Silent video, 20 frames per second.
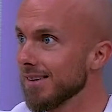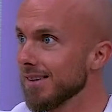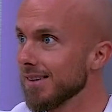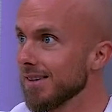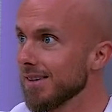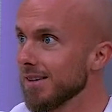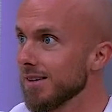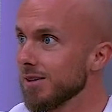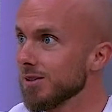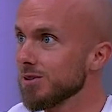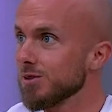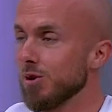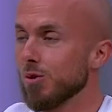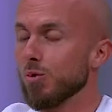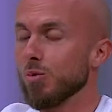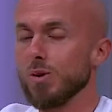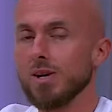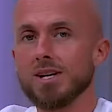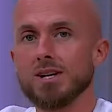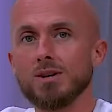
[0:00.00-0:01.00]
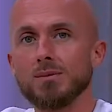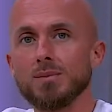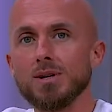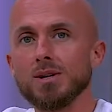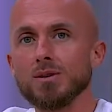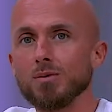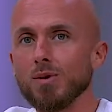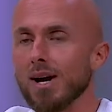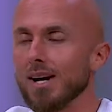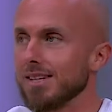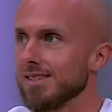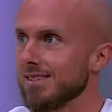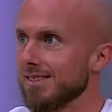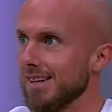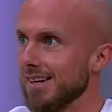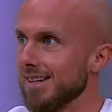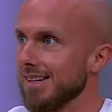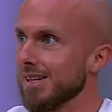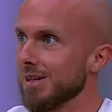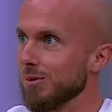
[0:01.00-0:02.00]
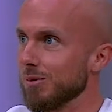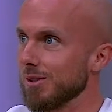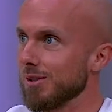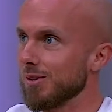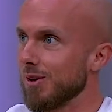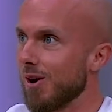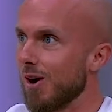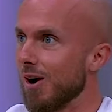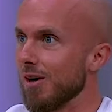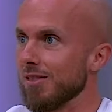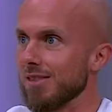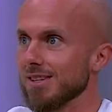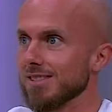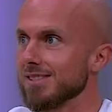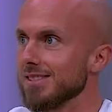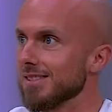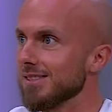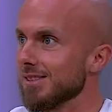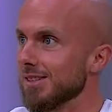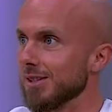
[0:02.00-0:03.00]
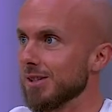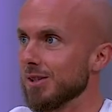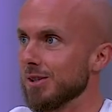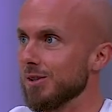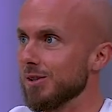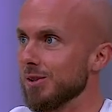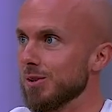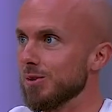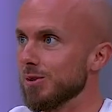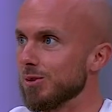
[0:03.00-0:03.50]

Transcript: So we could be right standing with God. This is the good news.